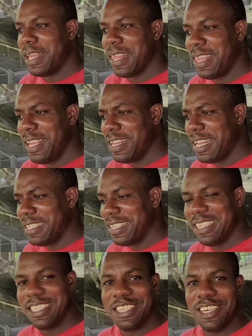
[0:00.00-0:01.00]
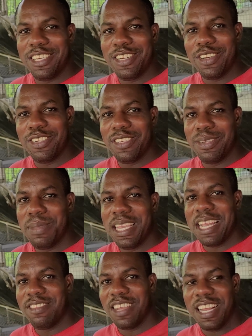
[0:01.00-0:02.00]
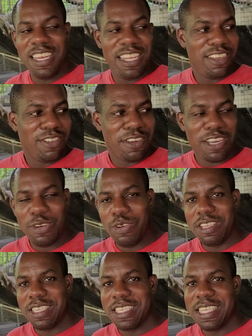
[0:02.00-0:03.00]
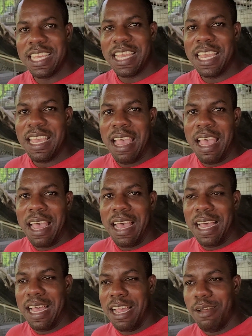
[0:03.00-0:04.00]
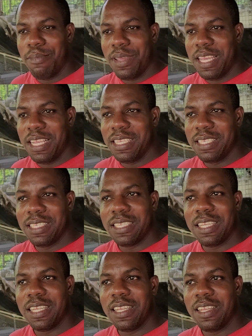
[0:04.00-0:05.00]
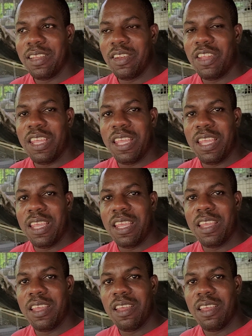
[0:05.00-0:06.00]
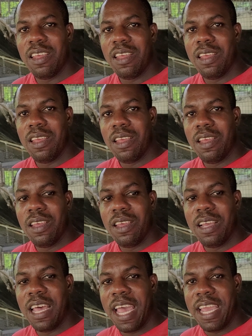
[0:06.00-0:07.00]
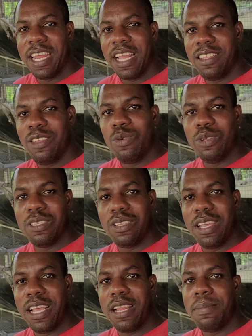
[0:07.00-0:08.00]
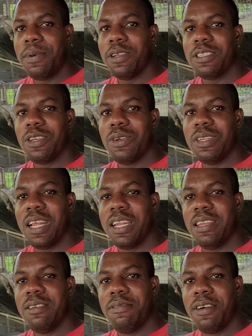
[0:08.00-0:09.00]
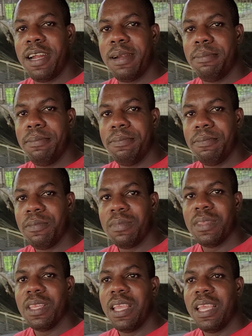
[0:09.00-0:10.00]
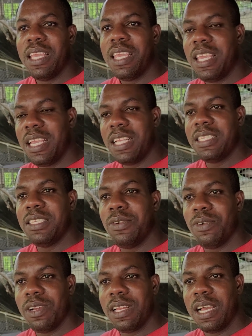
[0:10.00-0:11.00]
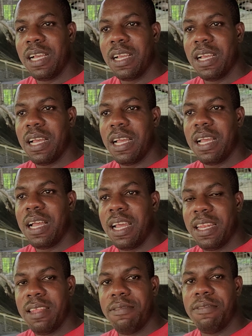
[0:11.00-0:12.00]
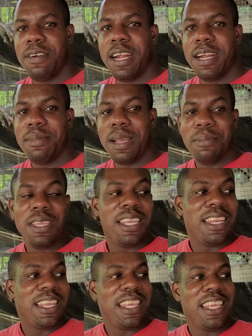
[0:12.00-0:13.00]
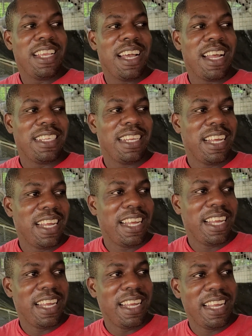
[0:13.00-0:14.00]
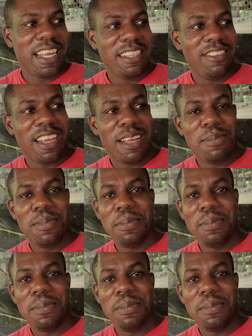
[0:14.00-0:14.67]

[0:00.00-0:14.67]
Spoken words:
thing that has turned out to be a challenge for us is the guy that used to help us out on the farm. He's no longer on the farm. I mean, he got a job